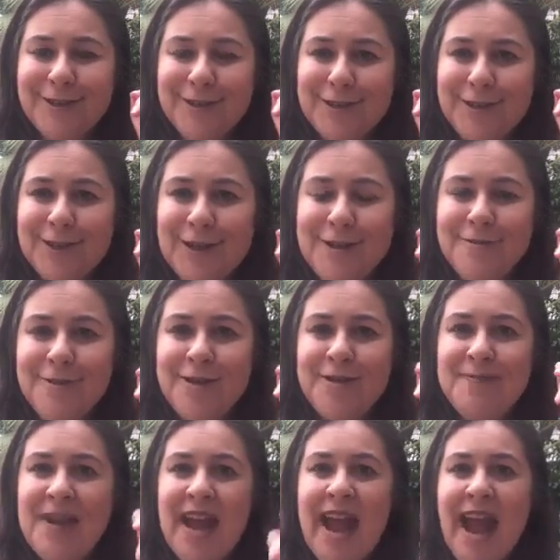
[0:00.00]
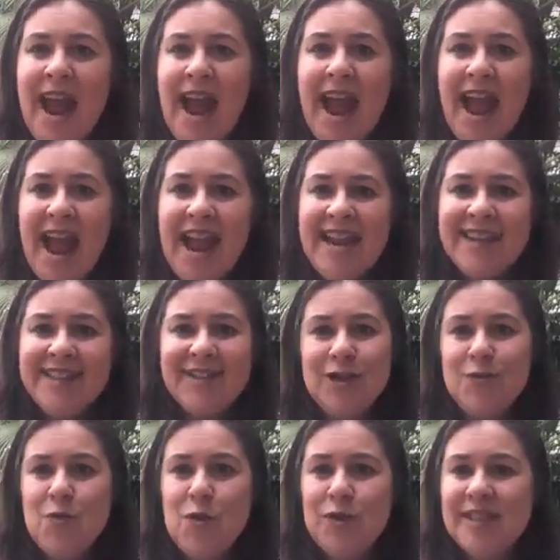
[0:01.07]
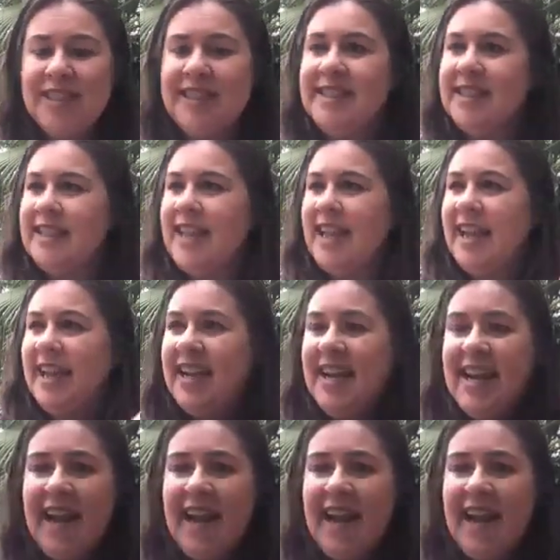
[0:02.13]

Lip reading: showroom, and I walked in and they